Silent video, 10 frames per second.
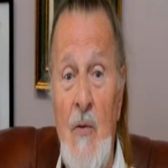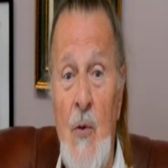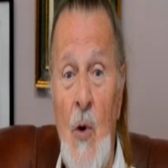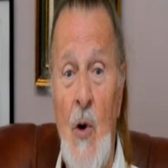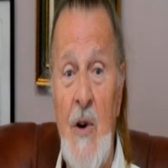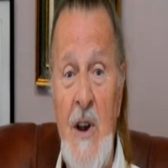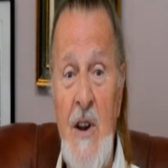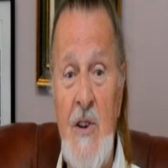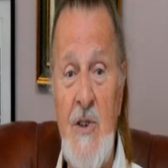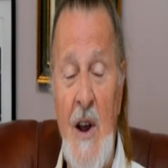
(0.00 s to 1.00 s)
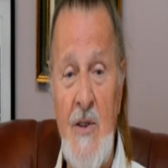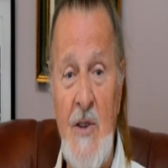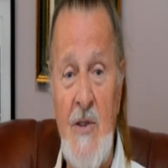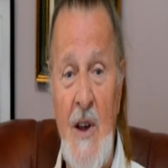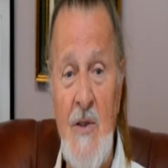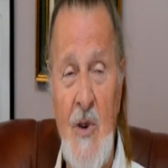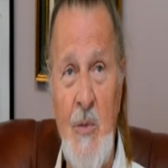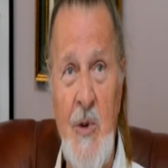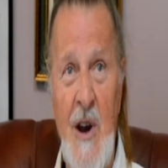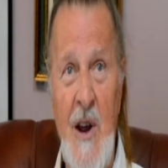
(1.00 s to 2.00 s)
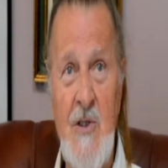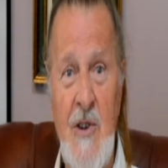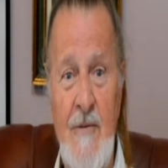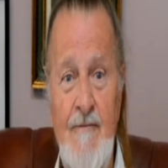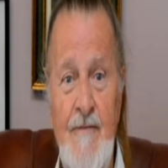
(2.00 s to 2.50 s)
for each exercise combination.